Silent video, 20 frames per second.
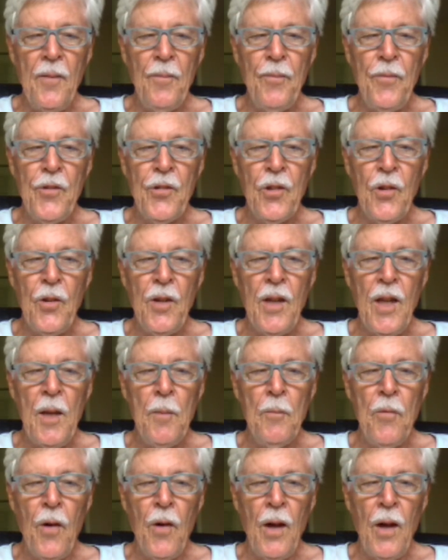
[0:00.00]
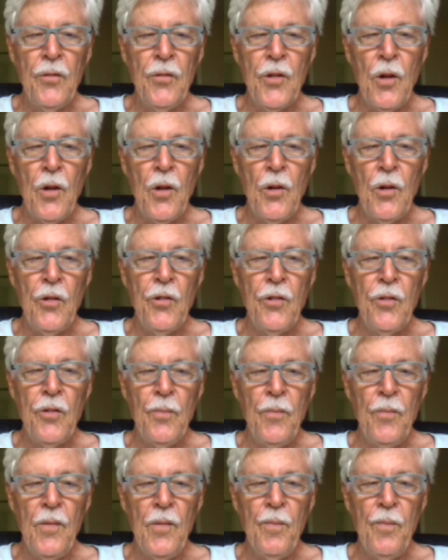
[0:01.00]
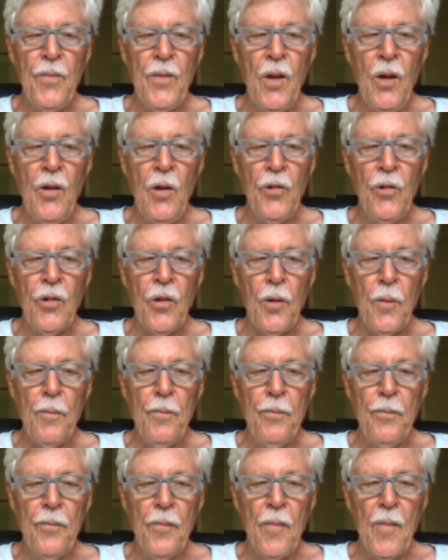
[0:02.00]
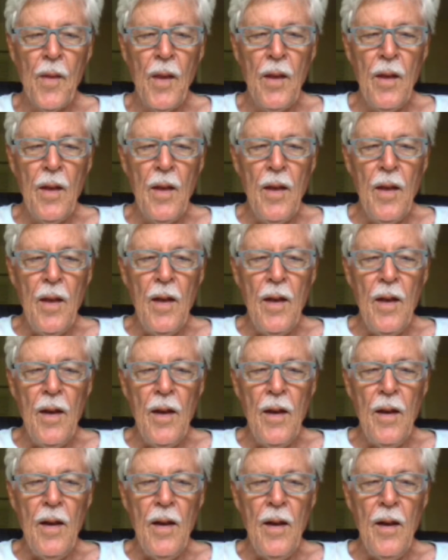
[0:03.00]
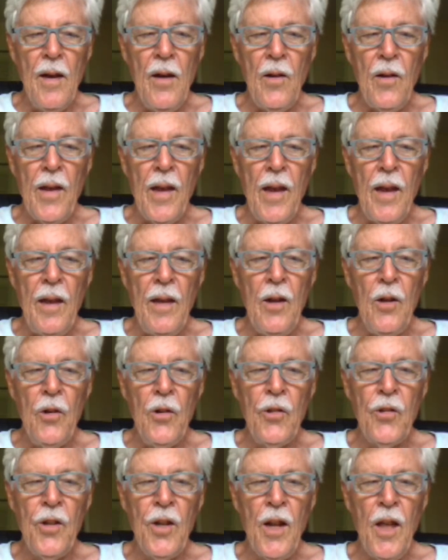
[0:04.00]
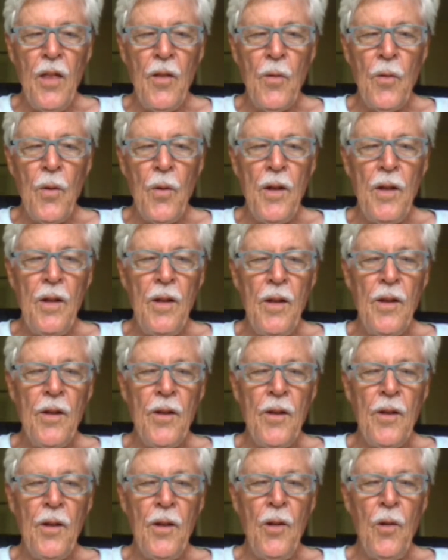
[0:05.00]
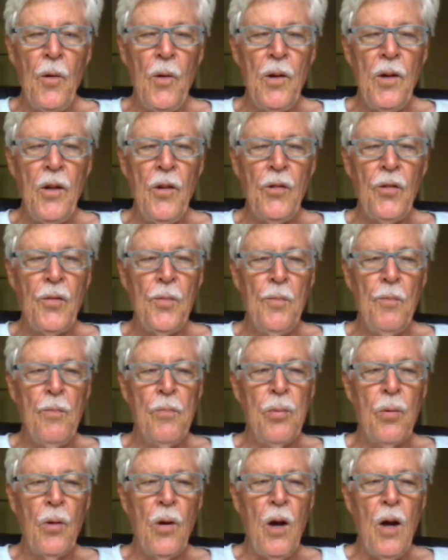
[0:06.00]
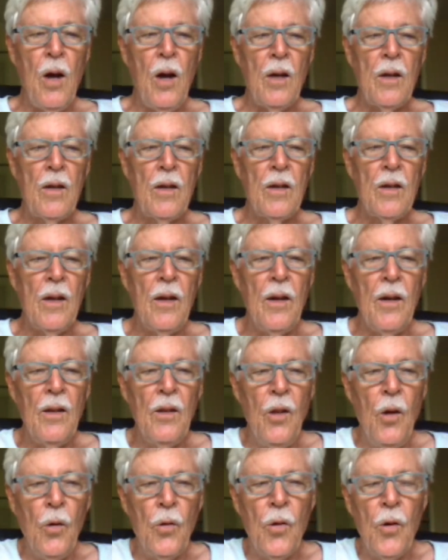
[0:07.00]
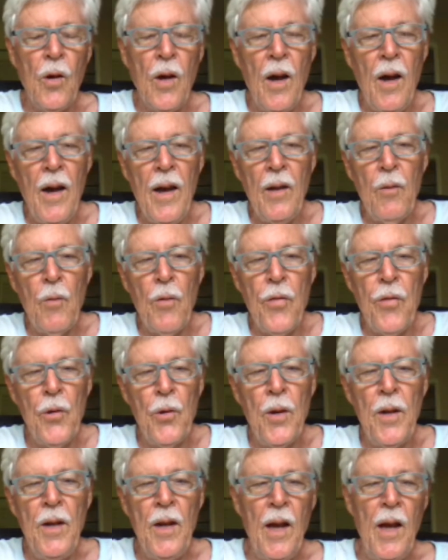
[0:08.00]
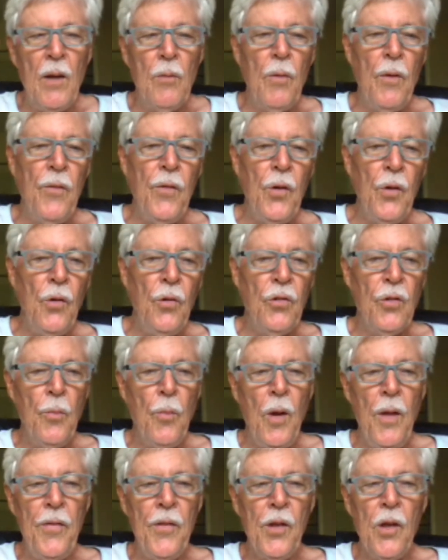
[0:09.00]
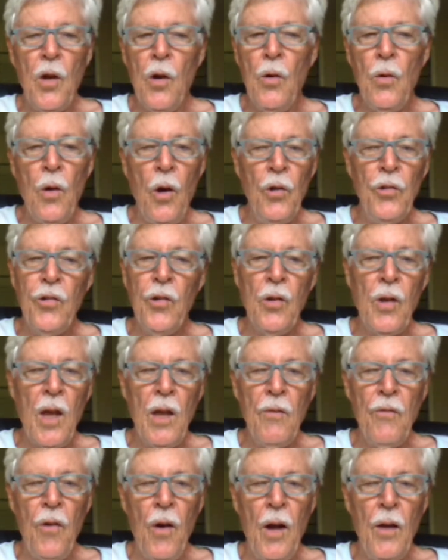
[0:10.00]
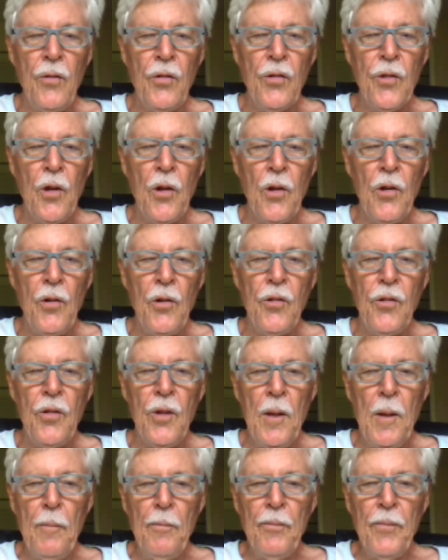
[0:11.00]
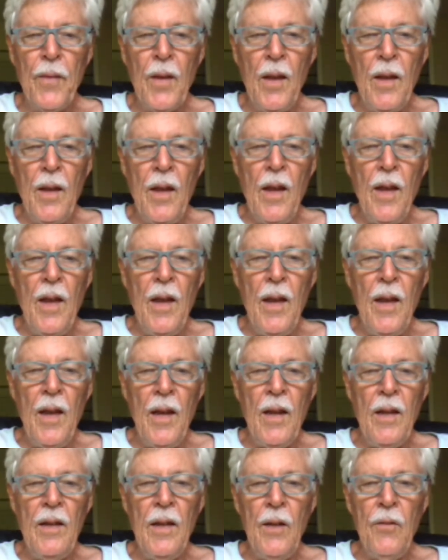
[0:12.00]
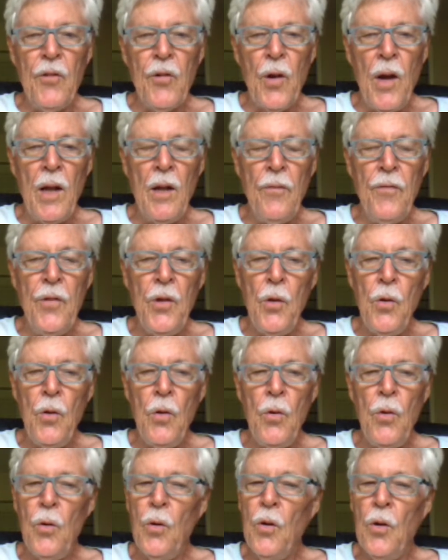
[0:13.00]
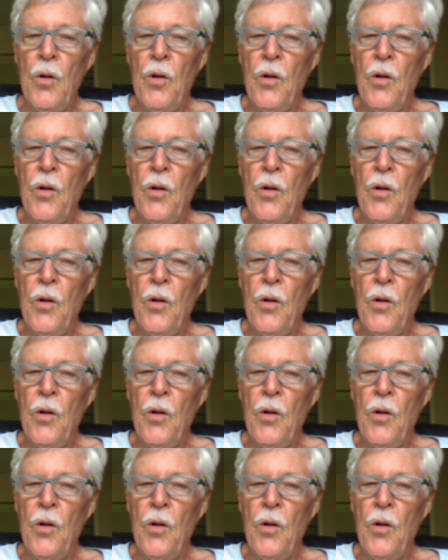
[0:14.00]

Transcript: so he gave him 5 stars also. Okay, here's another one. Lourdes Brock, local guy with 39 reviews a month ago, also gave 5 stars. And they've tried a few,